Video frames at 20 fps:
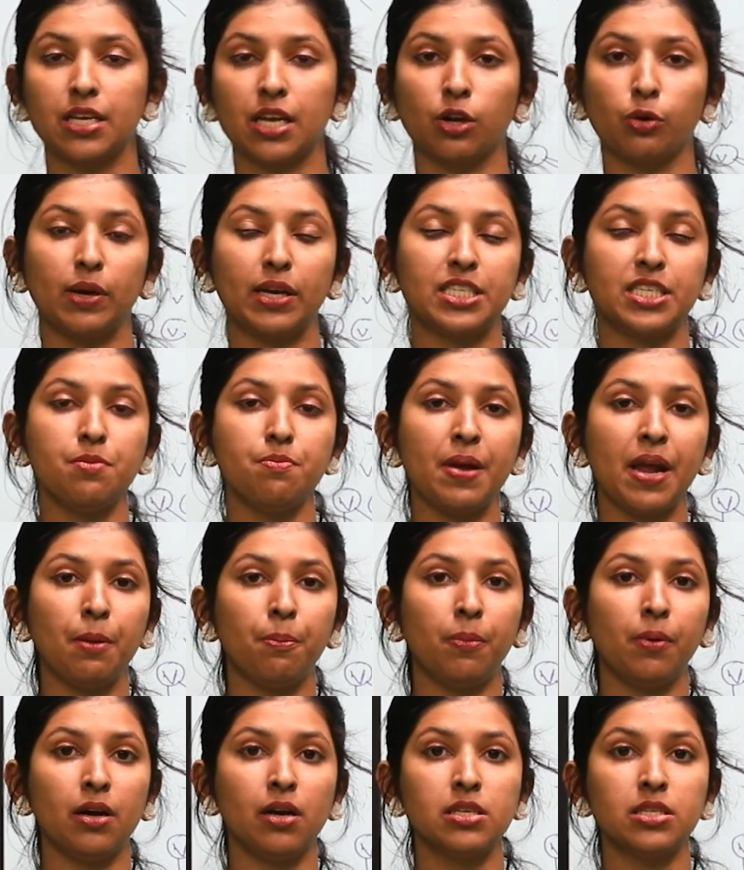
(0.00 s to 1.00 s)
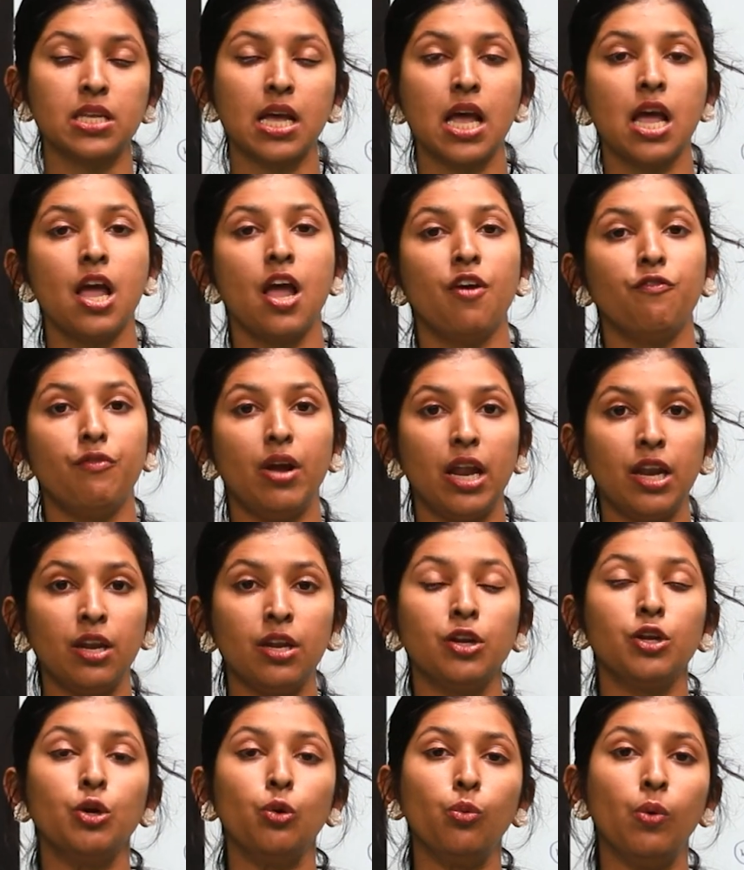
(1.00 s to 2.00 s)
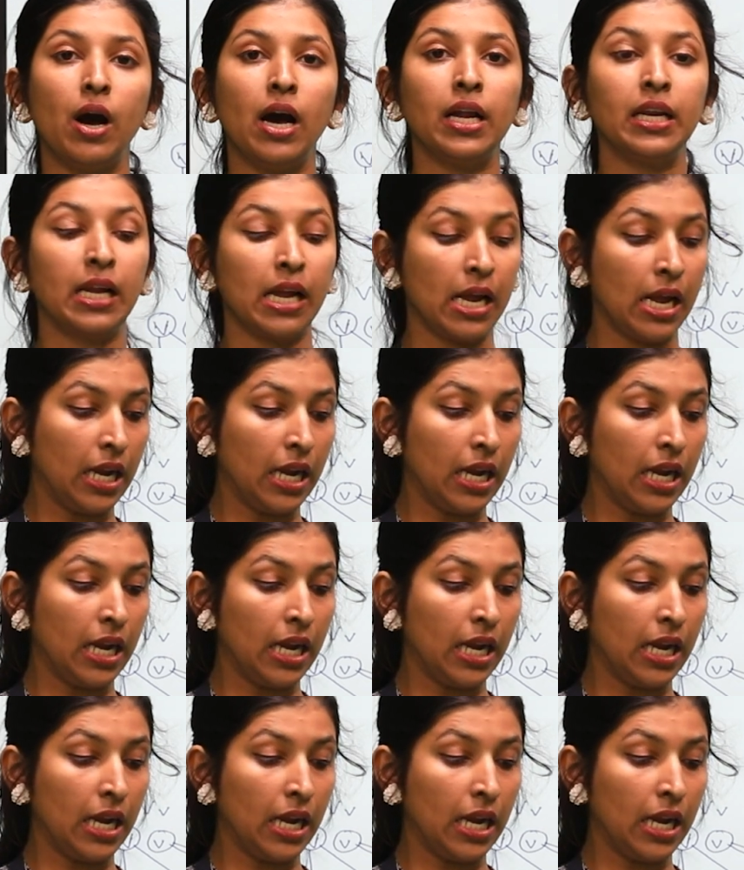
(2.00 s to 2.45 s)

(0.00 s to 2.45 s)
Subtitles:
year question papers when you are